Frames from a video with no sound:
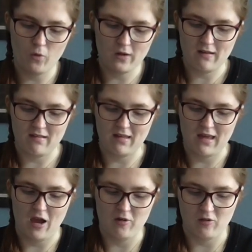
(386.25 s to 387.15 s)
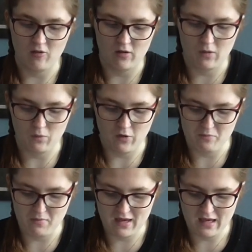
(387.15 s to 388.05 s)
all the Disney characters on it
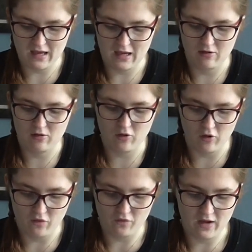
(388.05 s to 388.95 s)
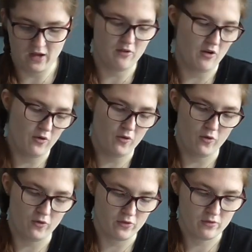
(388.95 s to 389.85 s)
with Mickey, Goofy,
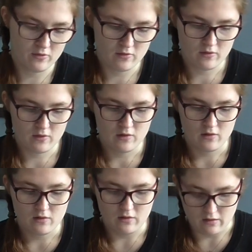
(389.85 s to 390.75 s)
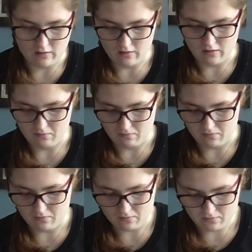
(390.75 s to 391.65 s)
Donald um,